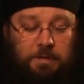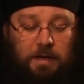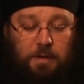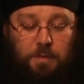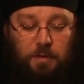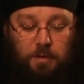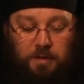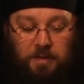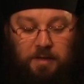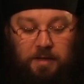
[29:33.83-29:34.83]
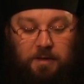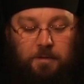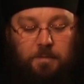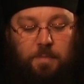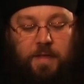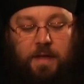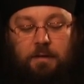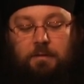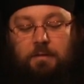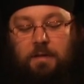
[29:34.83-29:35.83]
And thirdly,
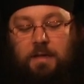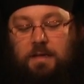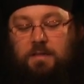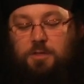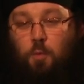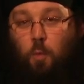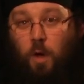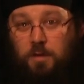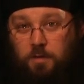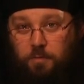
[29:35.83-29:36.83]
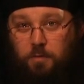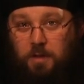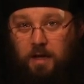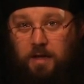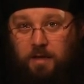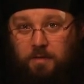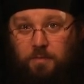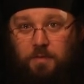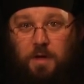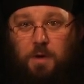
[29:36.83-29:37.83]
then, in this wonderful life,